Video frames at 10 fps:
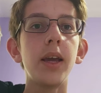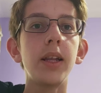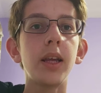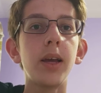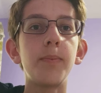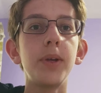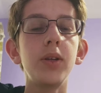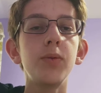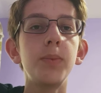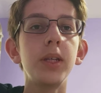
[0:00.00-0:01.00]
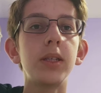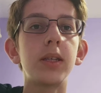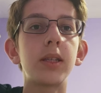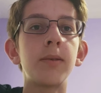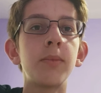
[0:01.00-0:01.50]
In a P2P
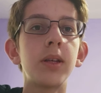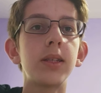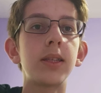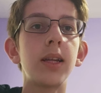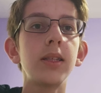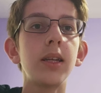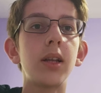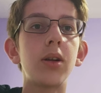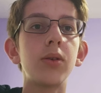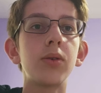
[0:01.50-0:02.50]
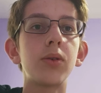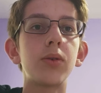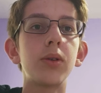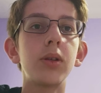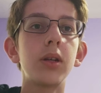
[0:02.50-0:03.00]
system, standalone
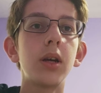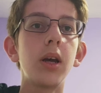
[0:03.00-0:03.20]
nodes